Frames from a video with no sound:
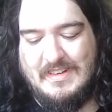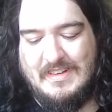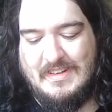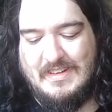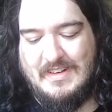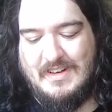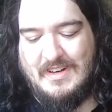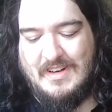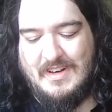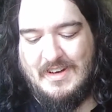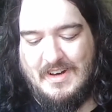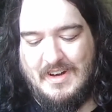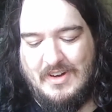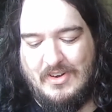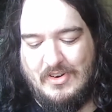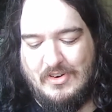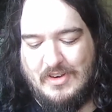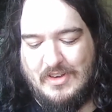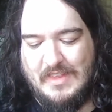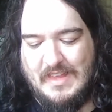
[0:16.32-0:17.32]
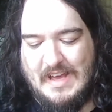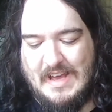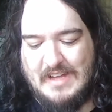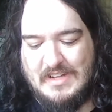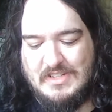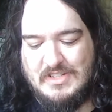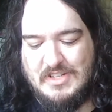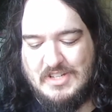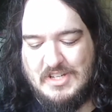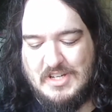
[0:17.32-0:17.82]
Oh, look at
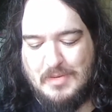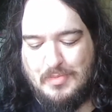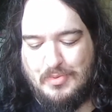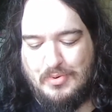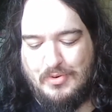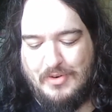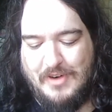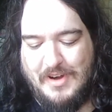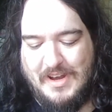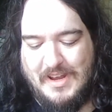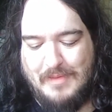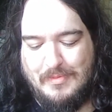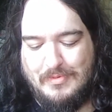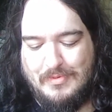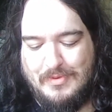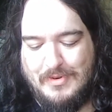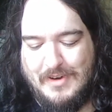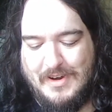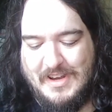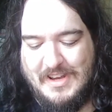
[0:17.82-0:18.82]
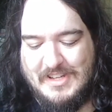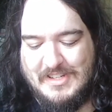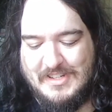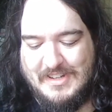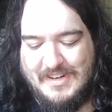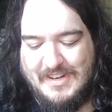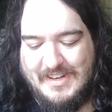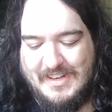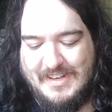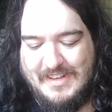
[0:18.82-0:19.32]
that. Such a pretty
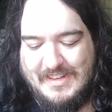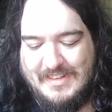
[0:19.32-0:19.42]
shiny.